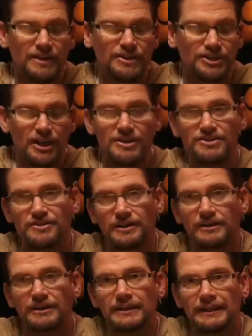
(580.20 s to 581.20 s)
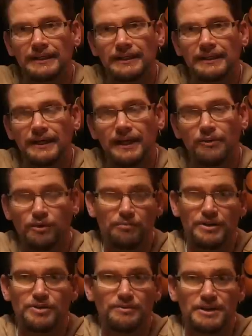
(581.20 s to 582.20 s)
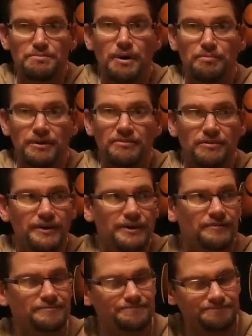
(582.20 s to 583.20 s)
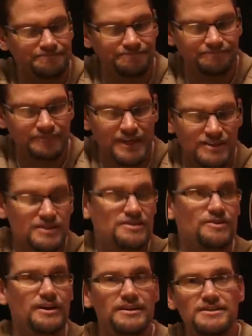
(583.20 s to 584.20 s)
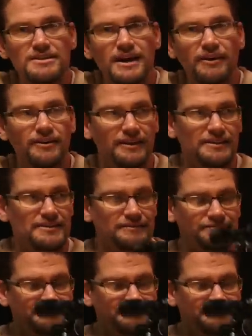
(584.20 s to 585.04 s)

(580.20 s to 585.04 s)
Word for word: uh, shot string, and it won't be too much pumping for you. So let's go ahead and see how it does.